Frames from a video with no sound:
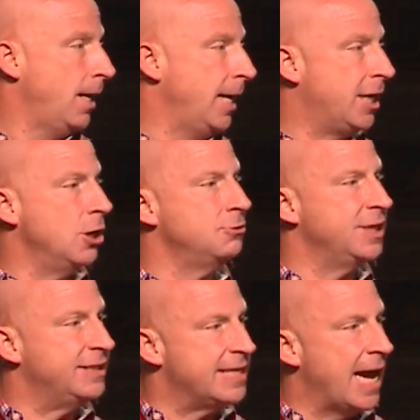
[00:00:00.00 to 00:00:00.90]
It goes
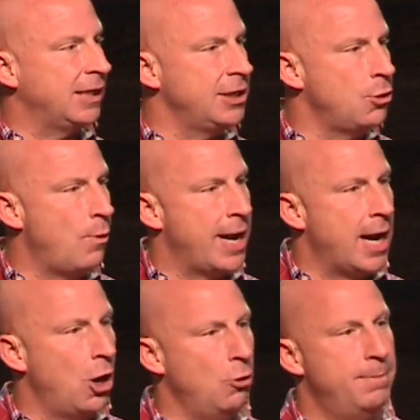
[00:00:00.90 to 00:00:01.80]
exactly the way I
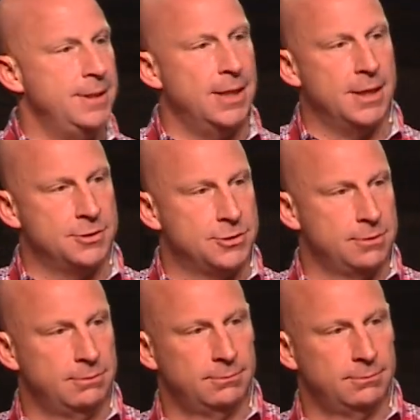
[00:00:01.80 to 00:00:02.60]
hope it does.